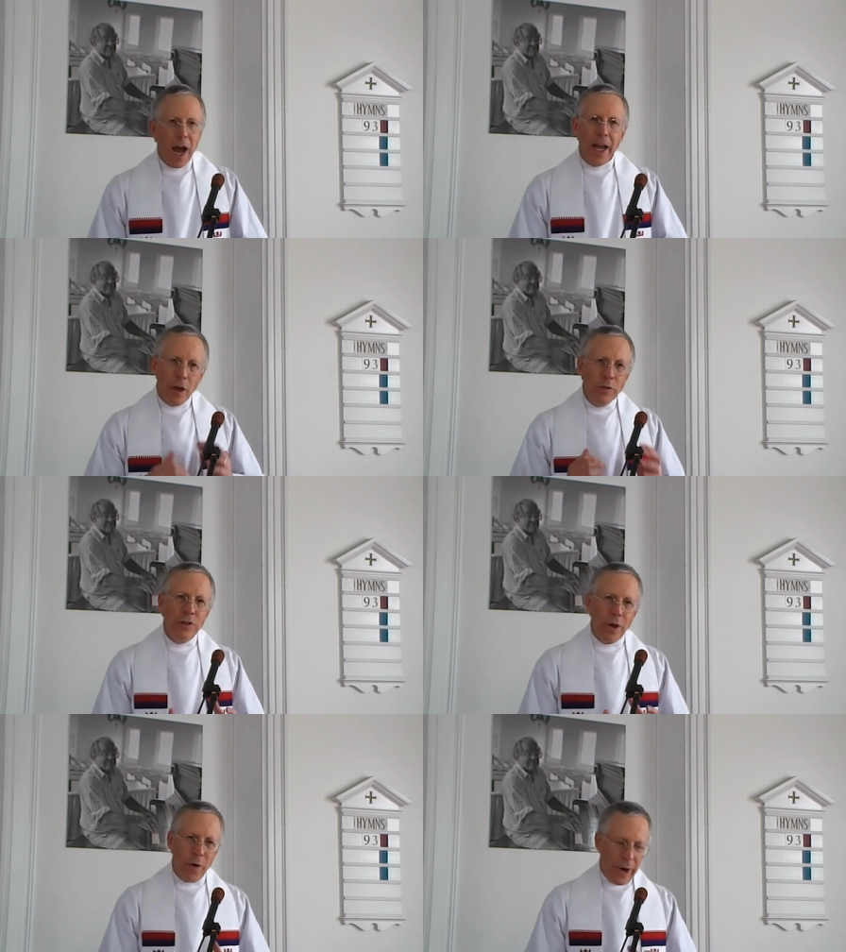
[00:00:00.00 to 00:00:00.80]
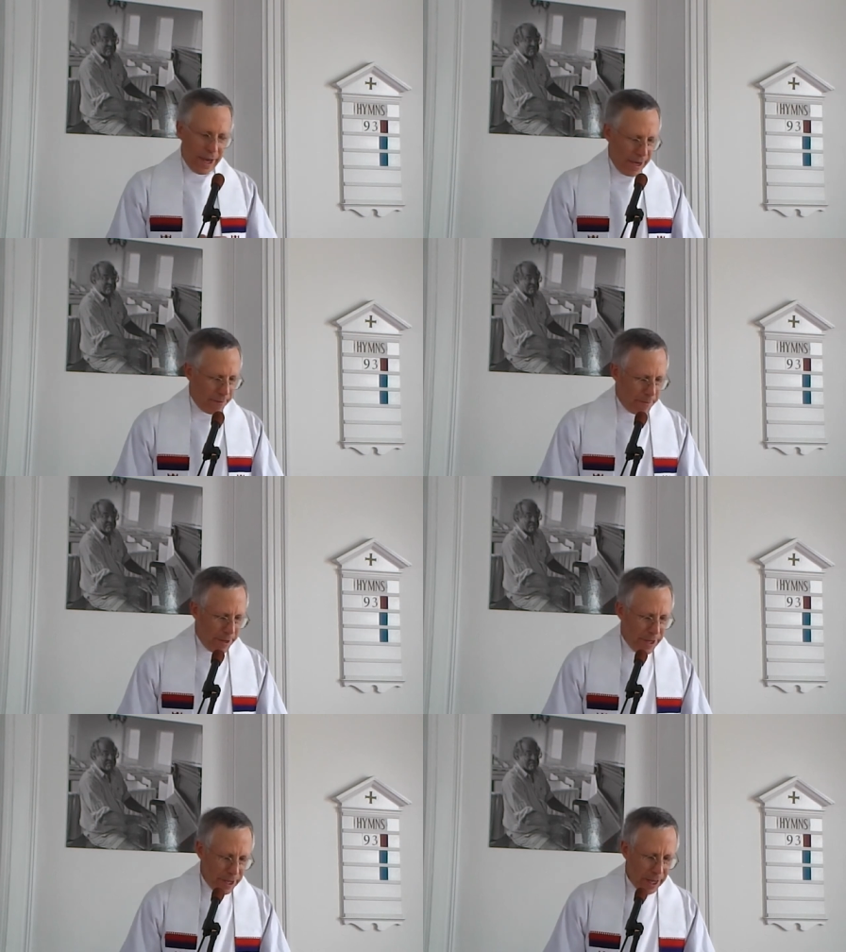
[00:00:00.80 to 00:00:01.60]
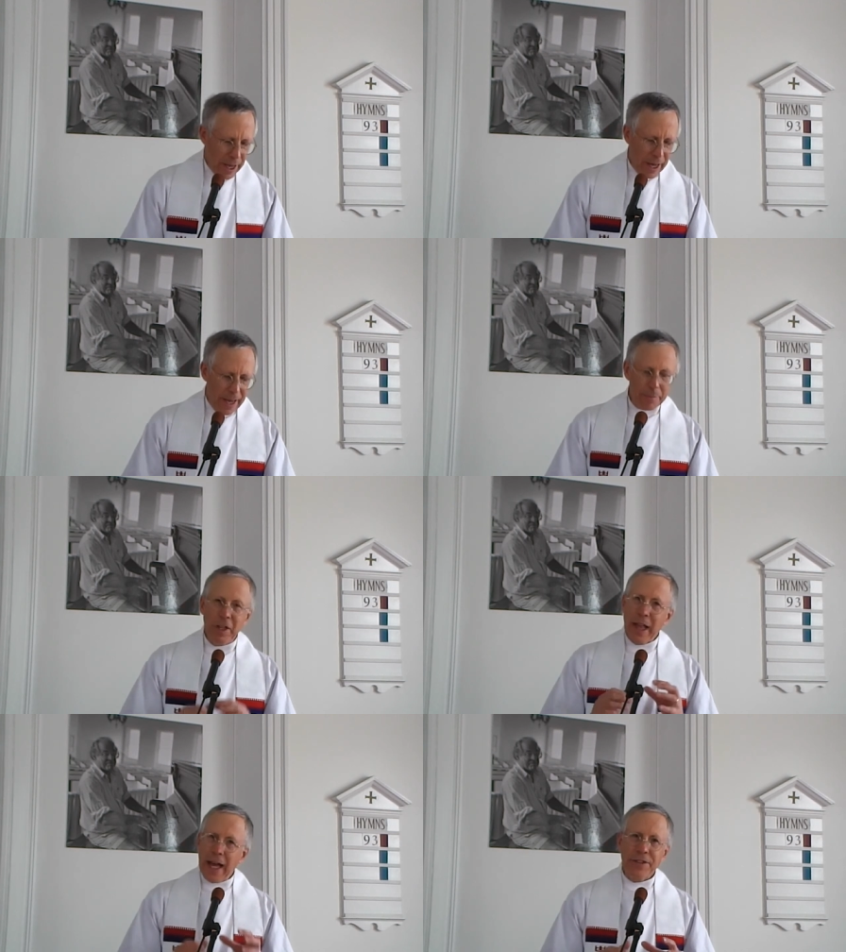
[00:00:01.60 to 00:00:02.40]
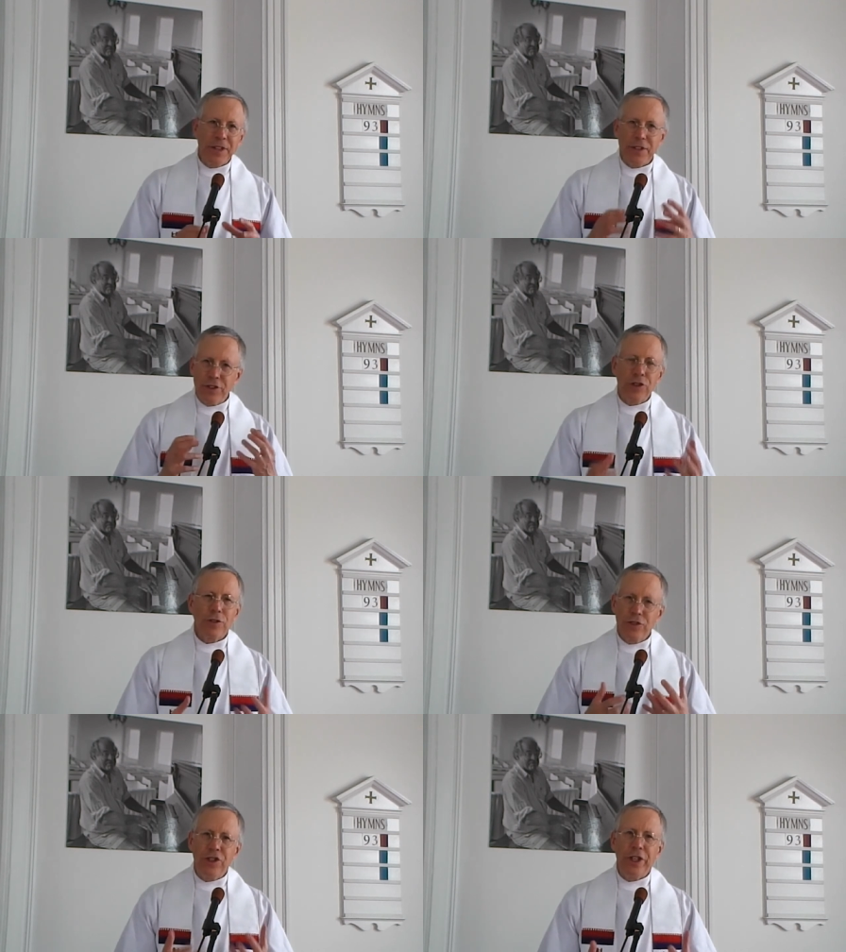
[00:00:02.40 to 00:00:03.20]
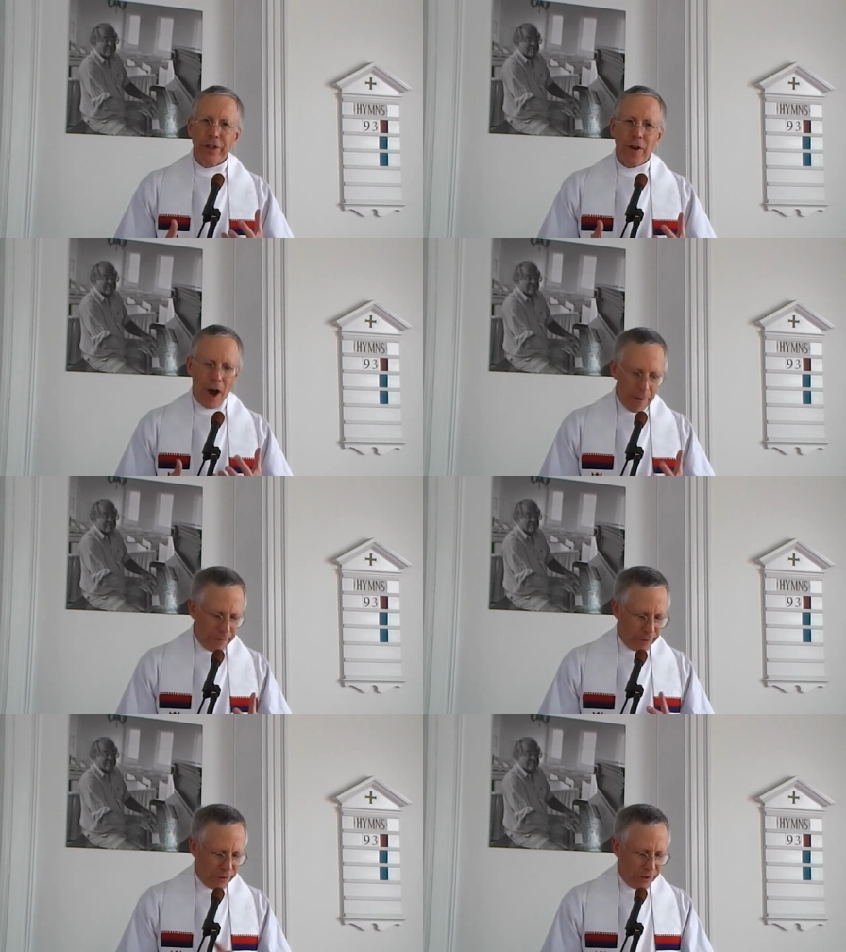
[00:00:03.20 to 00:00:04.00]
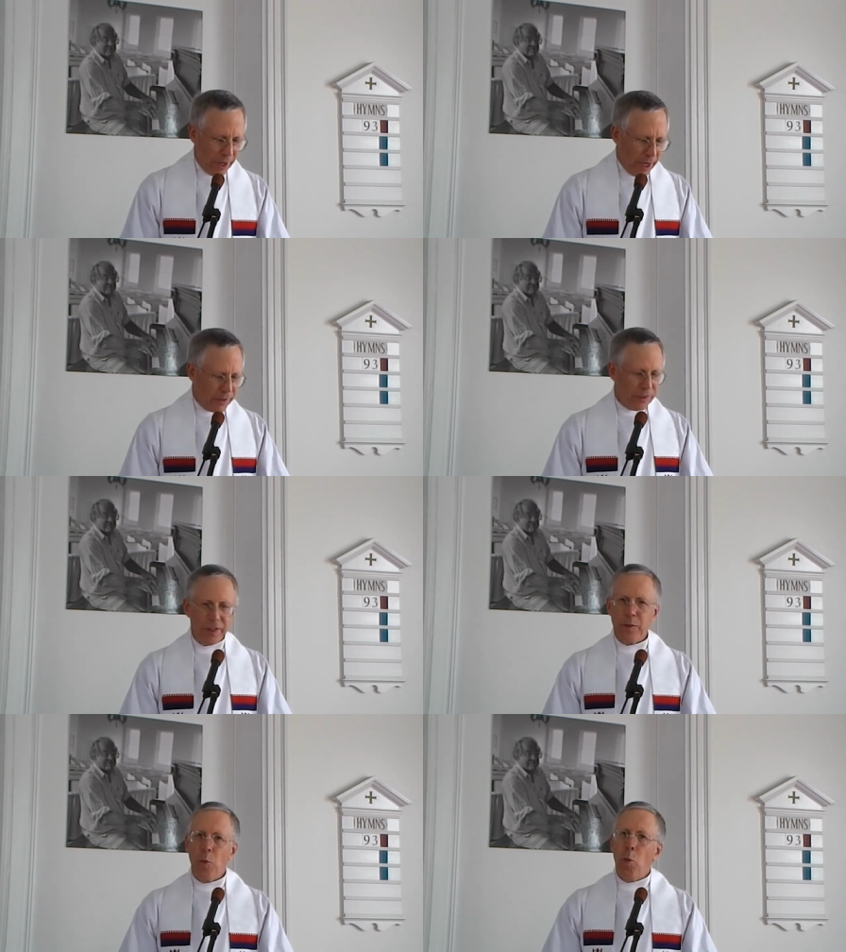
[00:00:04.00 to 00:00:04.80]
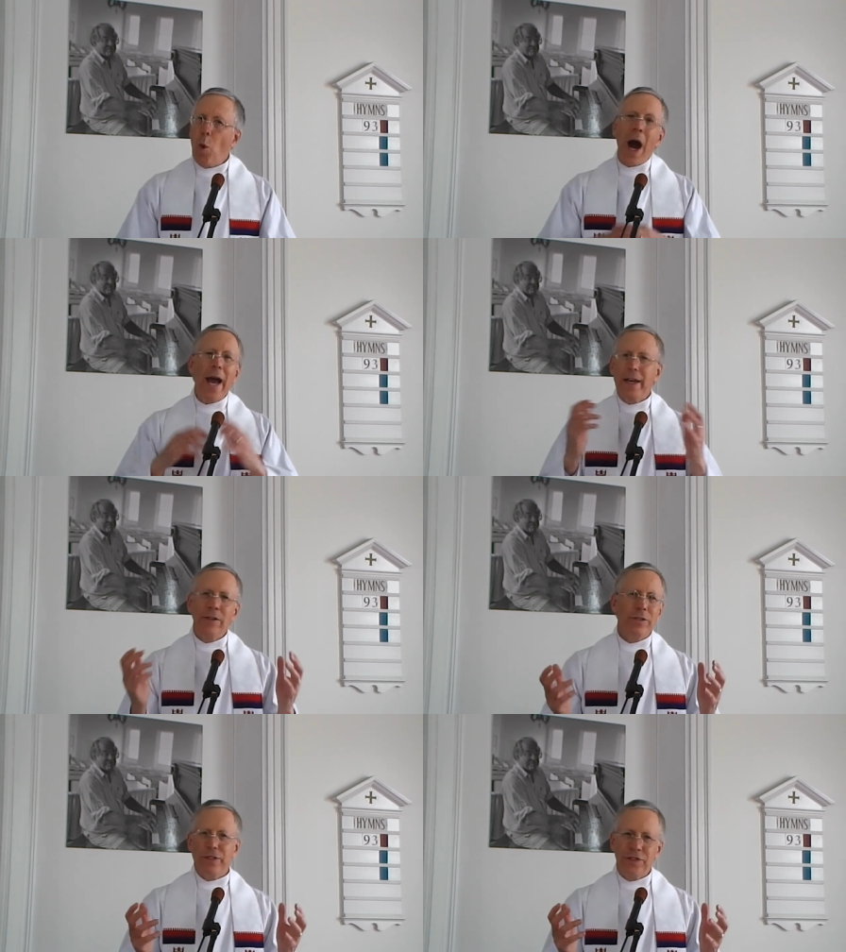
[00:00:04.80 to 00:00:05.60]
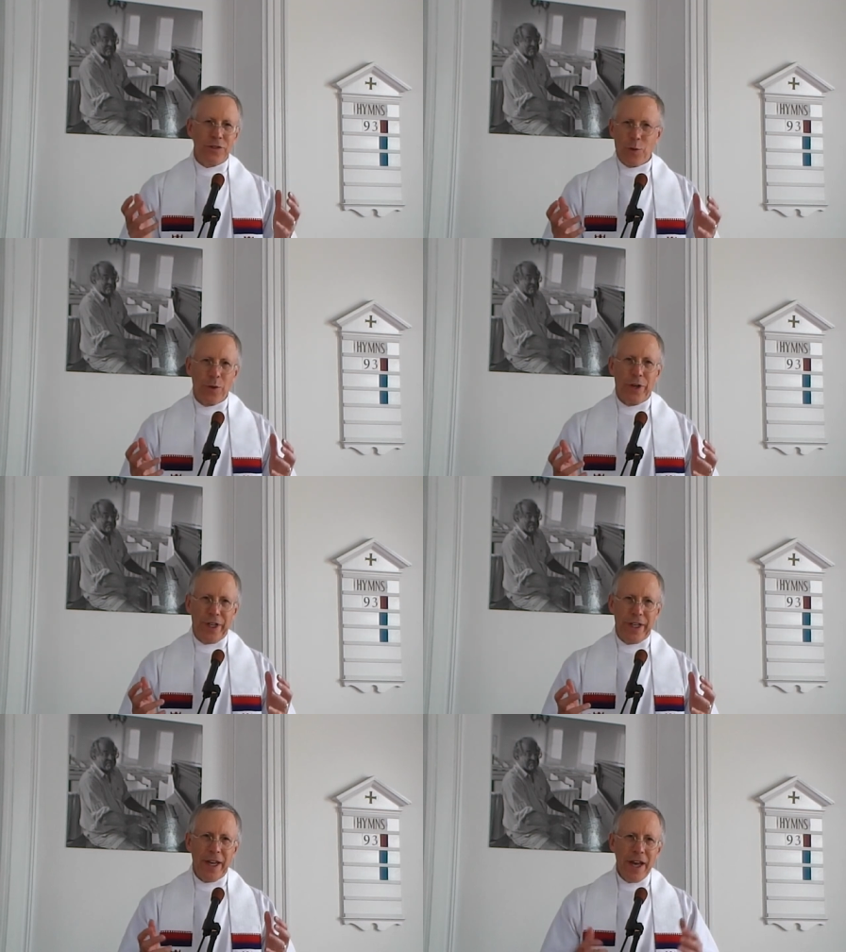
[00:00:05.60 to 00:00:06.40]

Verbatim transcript: I also am, uh, am glad that the church year offers us the wild story